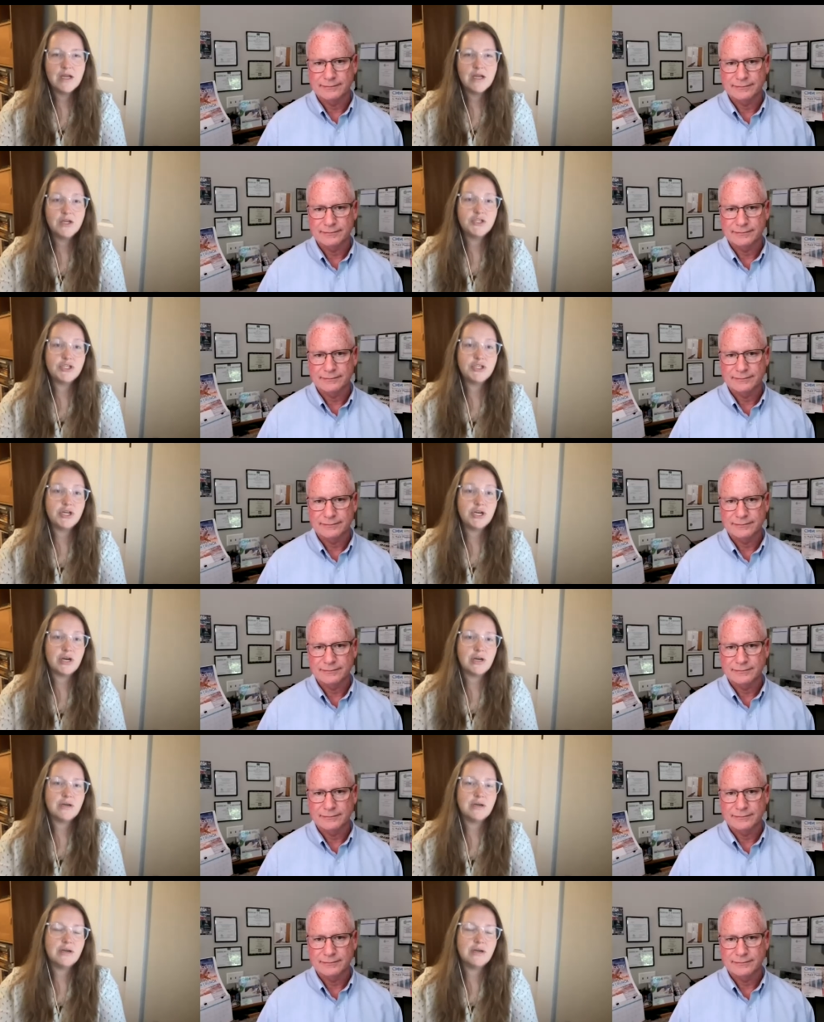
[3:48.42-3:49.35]
Speaker 1: Sure.
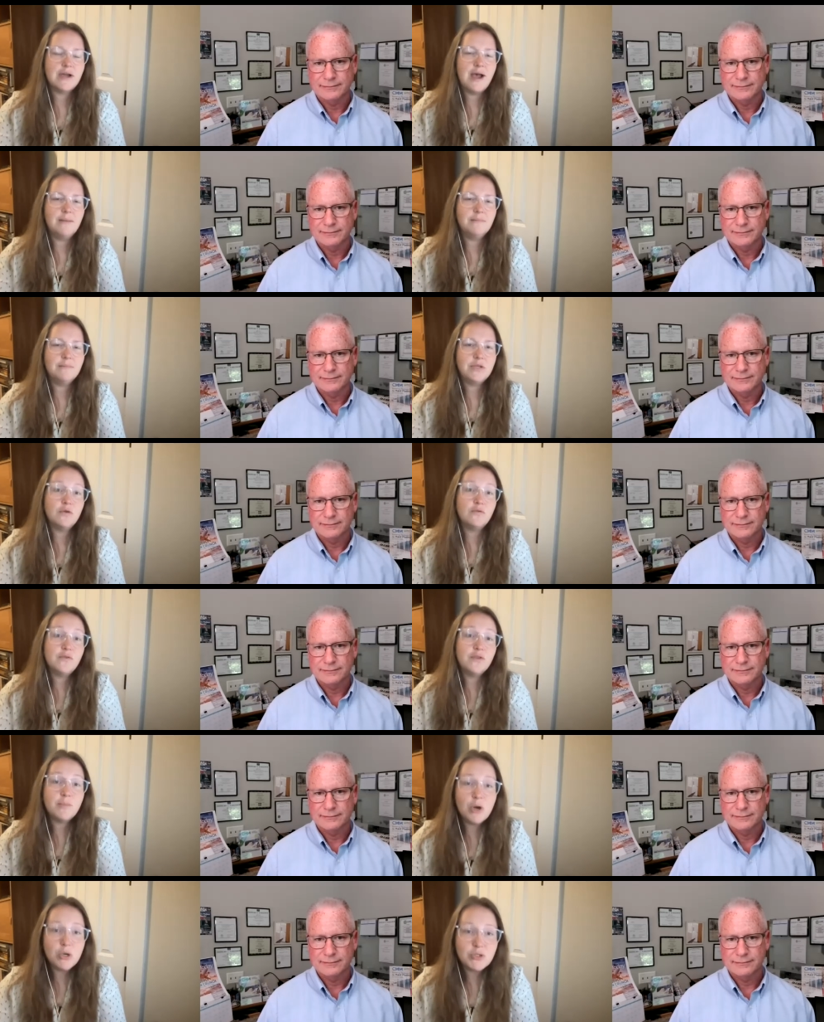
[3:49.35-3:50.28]
Um, you know, for the
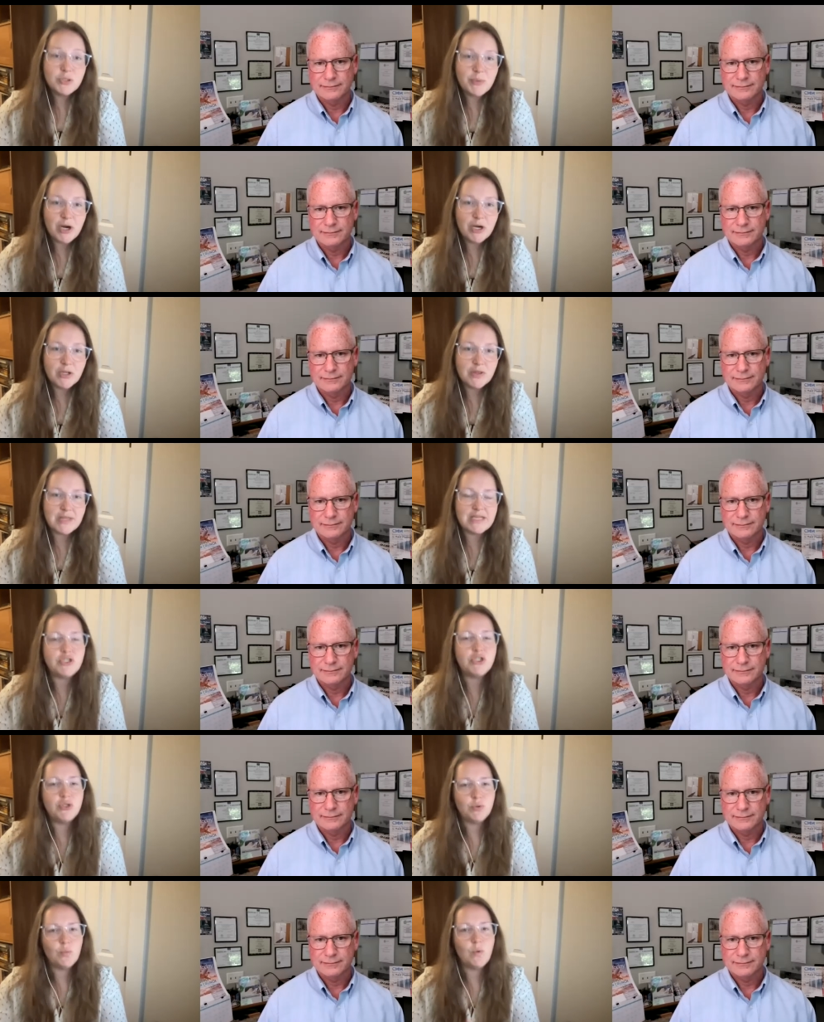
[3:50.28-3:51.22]
most part, they do
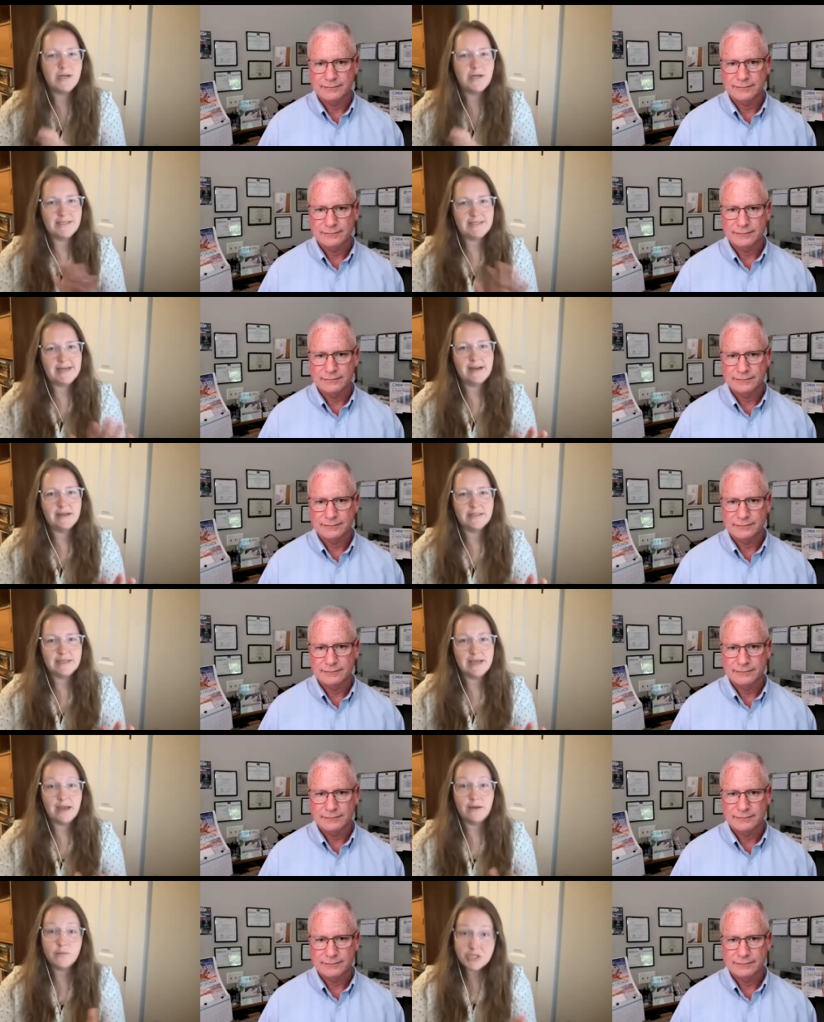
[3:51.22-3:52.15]
want to stay outside,
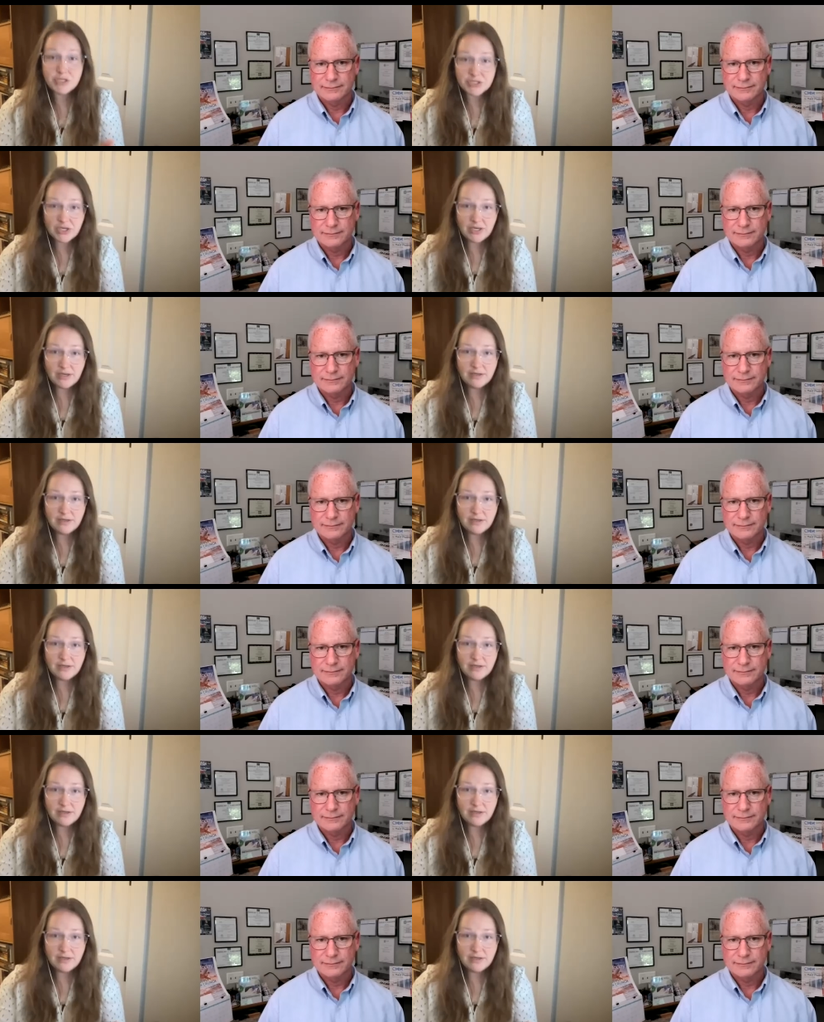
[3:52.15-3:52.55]
which is good.